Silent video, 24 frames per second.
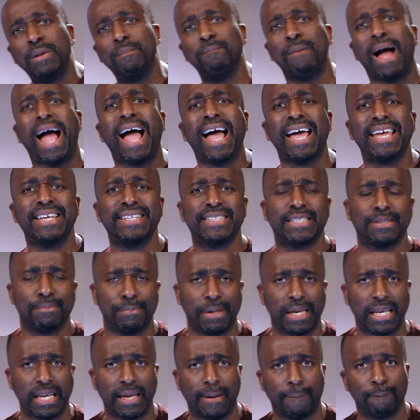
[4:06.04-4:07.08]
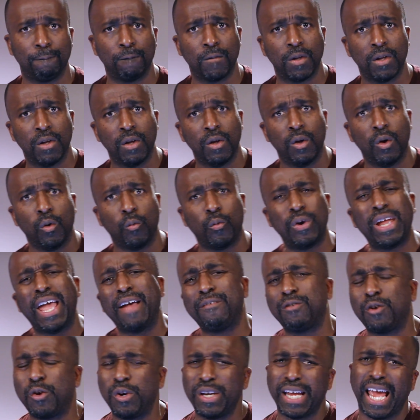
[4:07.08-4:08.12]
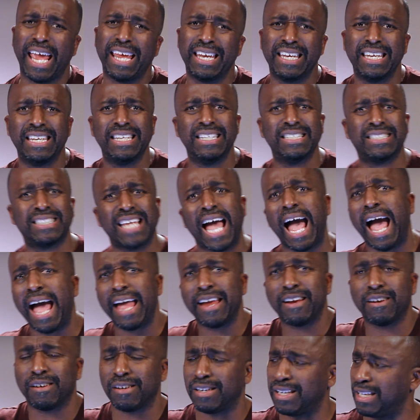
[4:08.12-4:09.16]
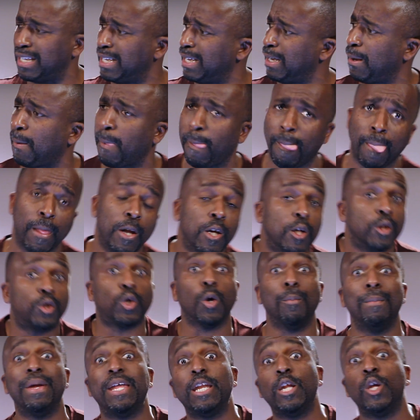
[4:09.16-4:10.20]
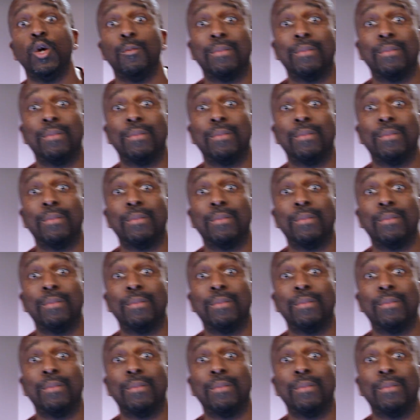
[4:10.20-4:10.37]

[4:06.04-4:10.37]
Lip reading: reminds me, we have created entirely too many